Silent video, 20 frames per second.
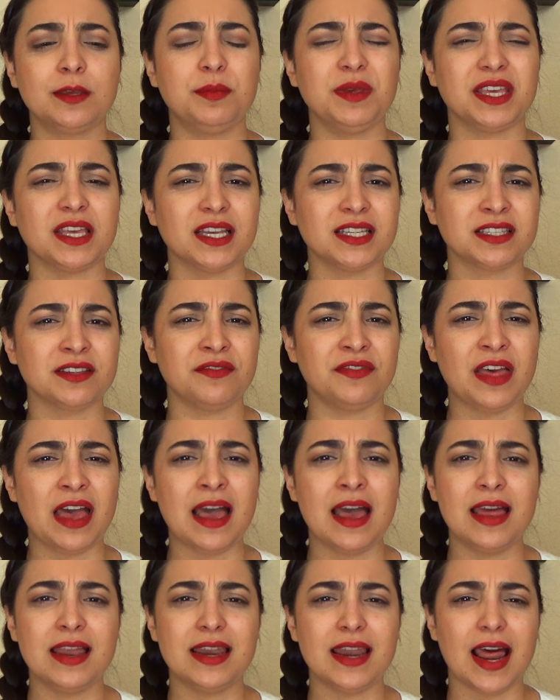because of
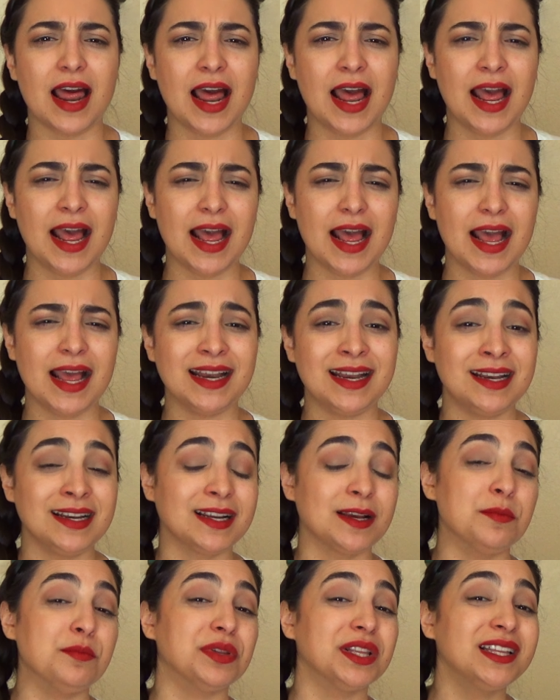that, I didn't
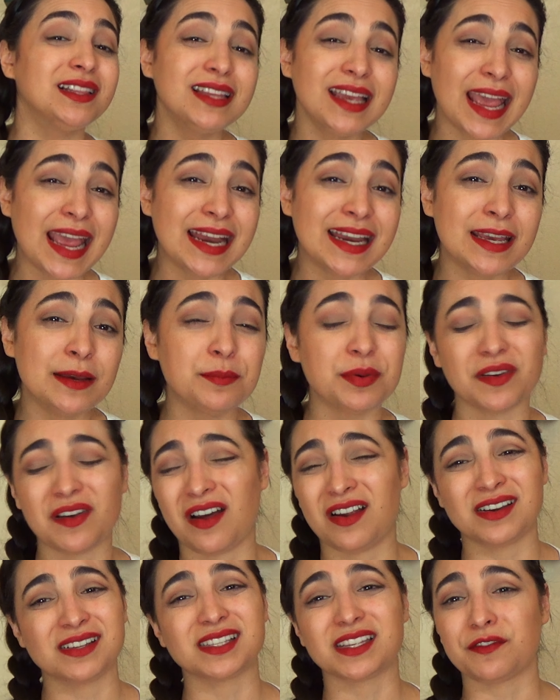completely hate it, but
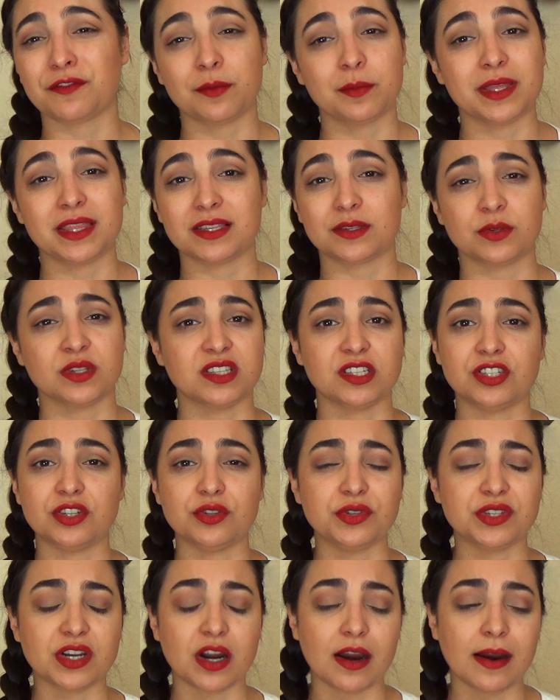honestly for me, this was a
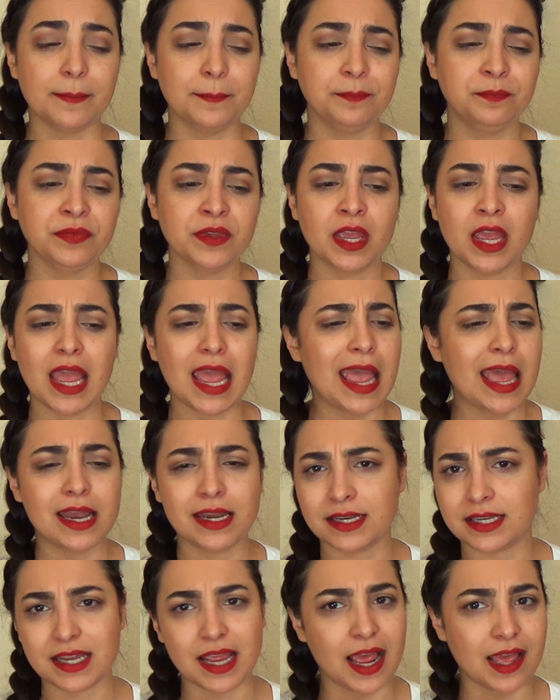2-star.
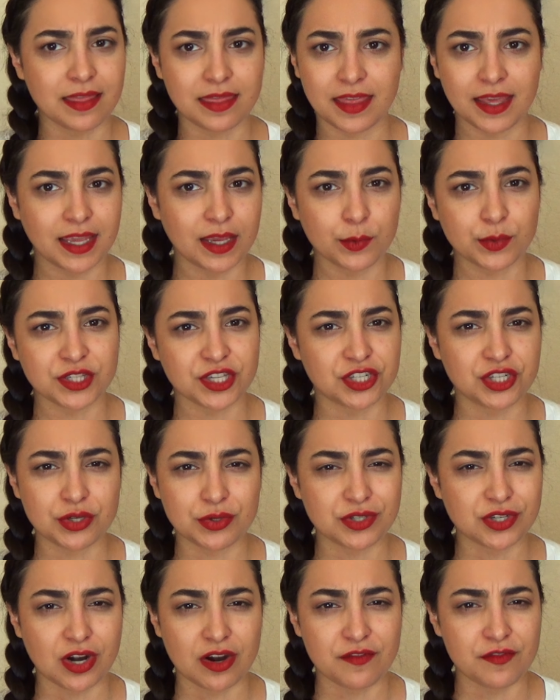And I think it was a
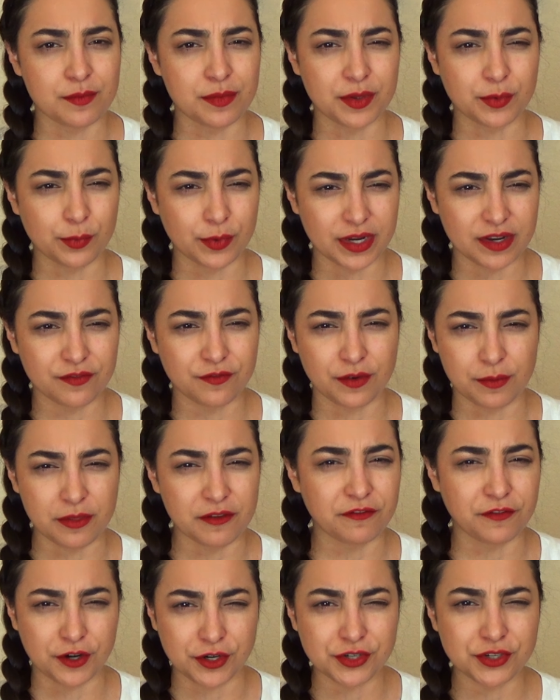2-star from the
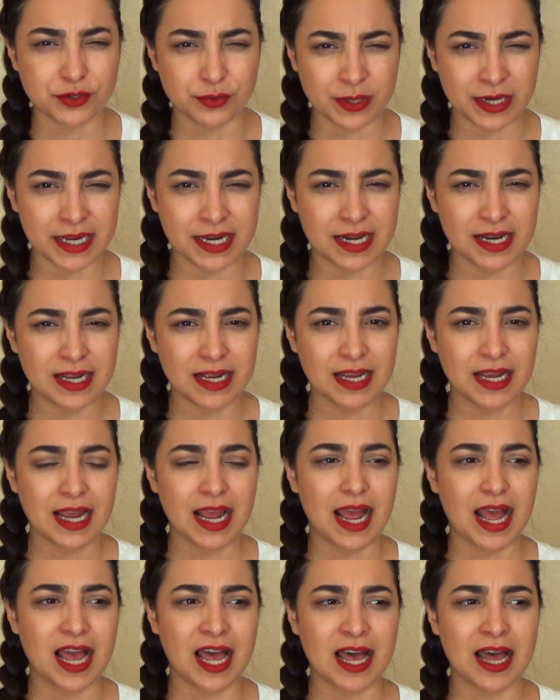first read.
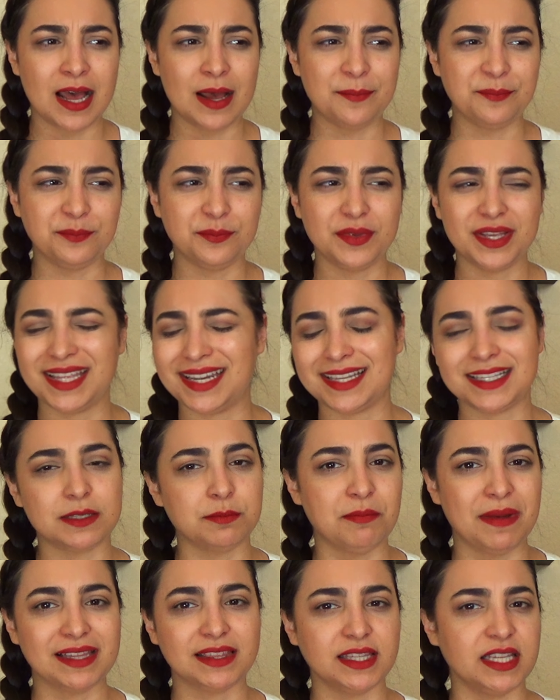It is
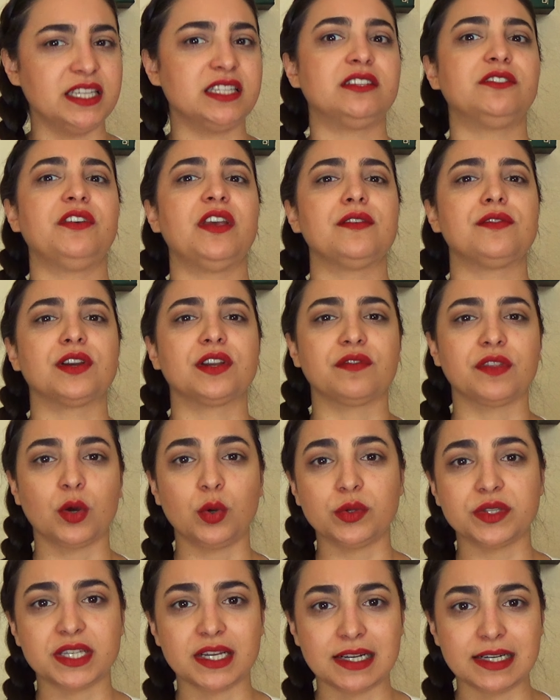my least favorite of the
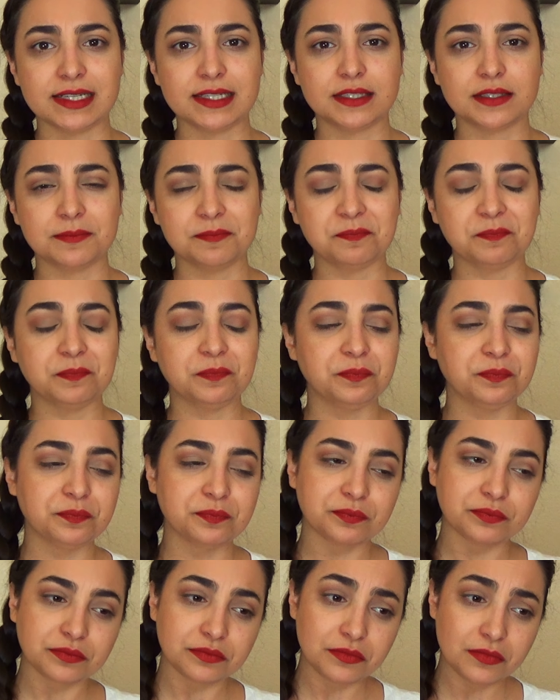whole series.
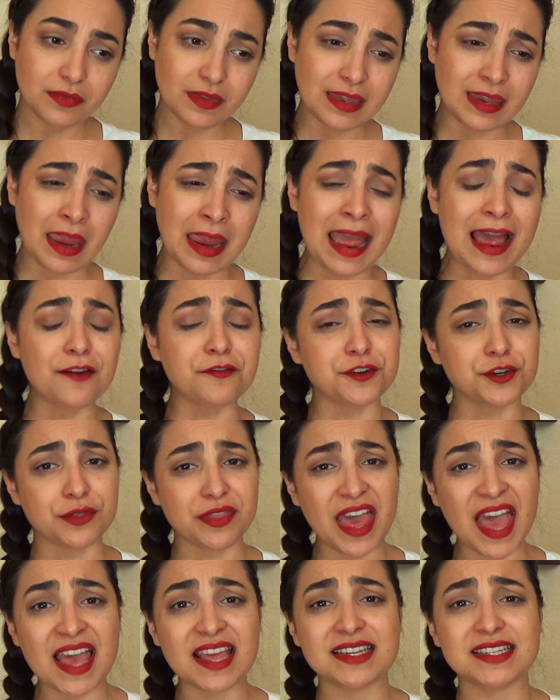After
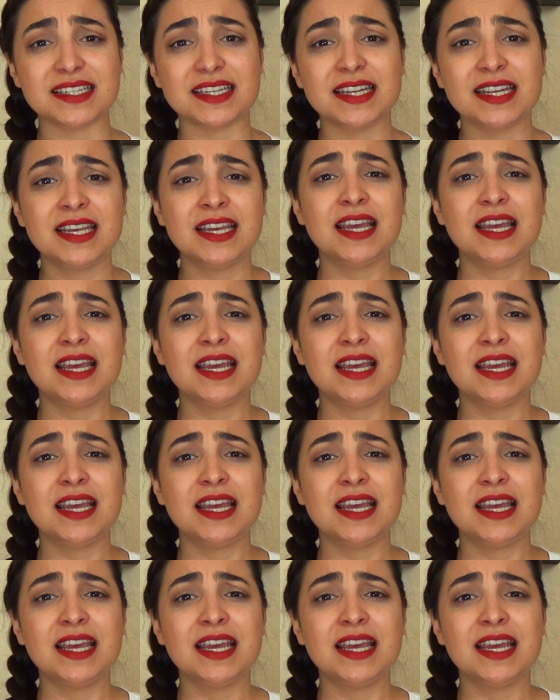that,